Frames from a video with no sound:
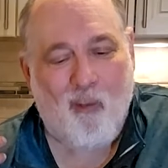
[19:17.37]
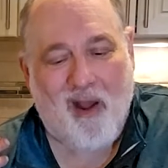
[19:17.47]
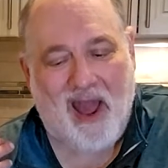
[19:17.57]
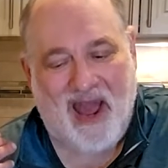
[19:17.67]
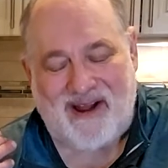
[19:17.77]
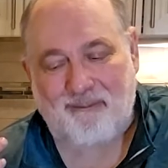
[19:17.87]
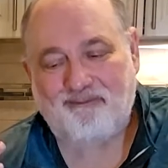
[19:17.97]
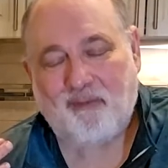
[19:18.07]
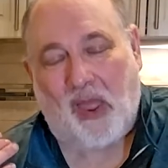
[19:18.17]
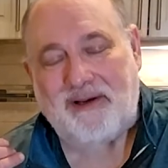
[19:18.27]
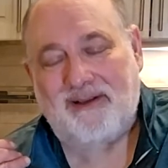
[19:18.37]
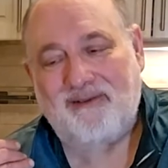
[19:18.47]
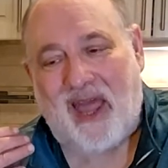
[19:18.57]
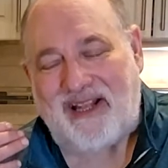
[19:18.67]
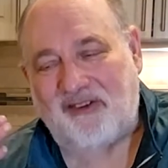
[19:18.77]
And
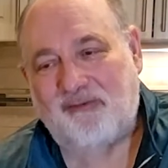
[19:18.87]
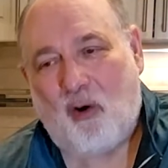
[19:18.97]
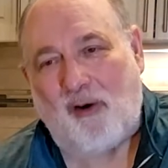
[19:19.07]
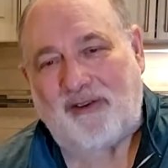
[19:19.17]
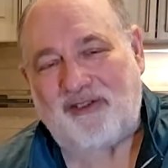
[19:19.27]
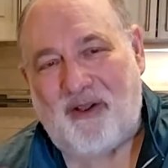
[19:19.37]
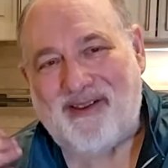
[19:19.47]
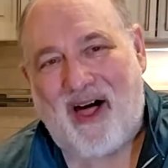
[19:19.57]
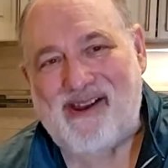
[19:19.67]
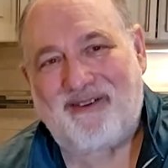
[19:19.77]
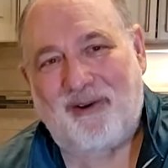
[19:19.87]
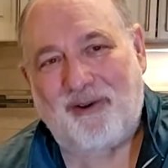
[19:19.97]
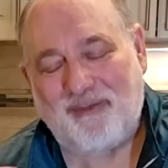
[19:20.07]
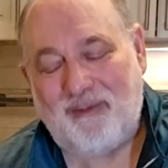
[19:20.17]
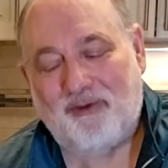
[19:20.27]
that sparks a lot of other
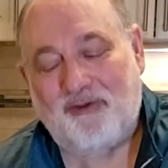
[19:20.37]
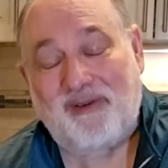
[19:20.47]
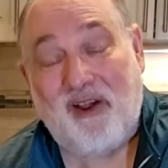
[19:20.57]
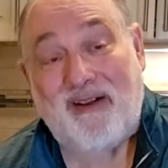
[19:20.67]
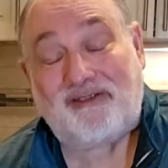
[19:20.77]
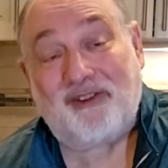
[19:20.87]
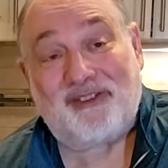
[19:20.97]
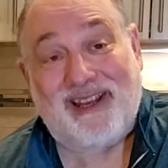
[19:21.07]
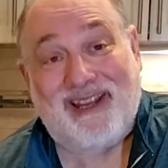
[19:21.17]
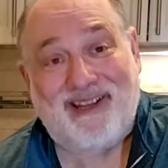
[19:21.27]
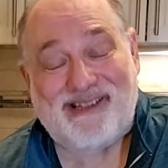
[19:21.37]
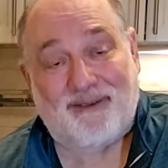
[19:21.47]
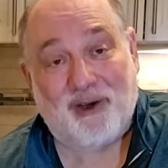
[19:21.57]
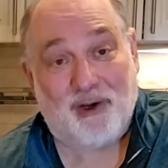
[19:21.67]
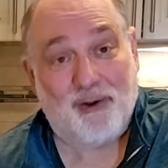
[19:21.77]
memories beyond just eating
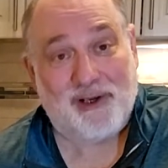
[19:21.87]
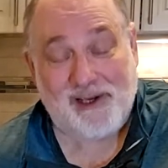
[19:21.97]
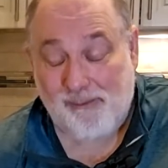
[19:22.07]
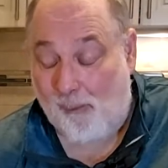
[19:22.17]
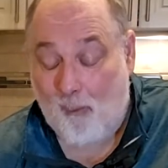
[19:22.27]
the hoagie.